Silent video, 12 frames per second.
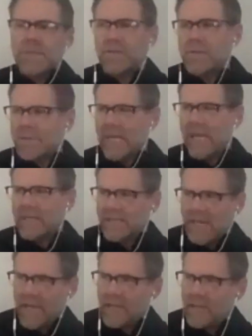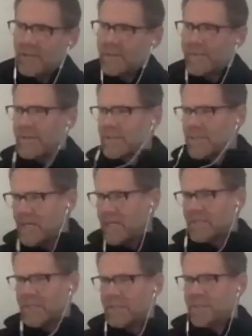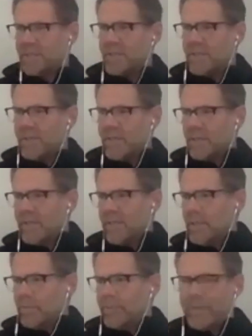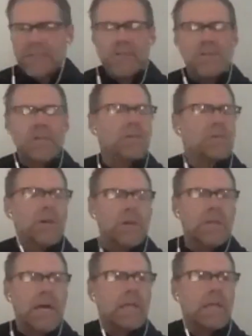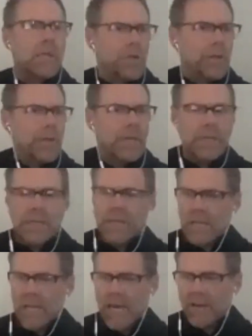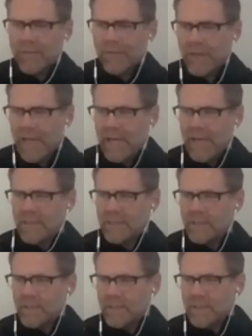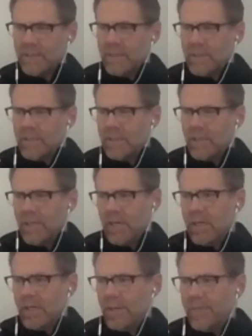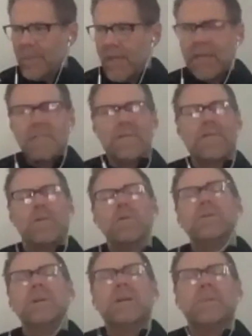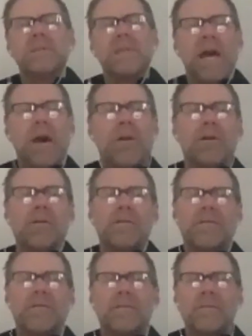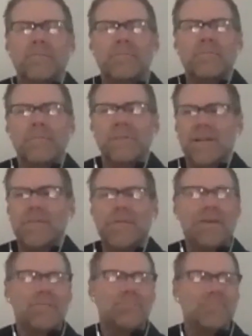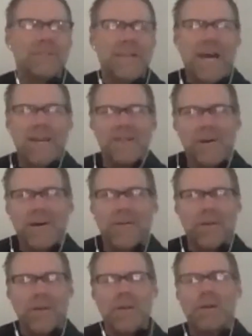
So there's anxiety, there's frustration, but there's also a lot of learning and a lot of like, uh, I guess, fruit that comes out of stuff that dies off, you know.